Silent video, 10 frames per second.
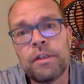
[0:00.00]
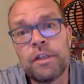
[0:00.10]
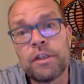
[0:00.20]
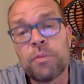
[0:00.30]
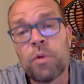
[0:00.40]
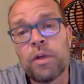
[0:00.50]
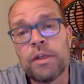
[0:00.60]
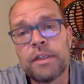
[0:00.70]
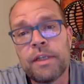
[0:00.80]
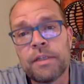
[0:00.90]
smaller
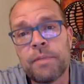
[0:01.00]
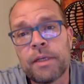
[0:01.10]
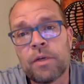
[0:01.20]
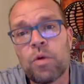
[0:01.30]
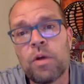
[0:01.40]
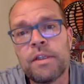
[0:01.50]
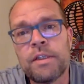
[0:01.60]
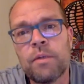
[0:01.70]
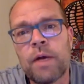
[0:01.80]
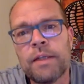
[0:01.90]
estates making quality
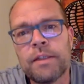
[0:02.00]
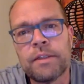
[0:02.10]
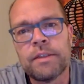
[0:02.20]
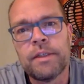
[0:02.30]
wines.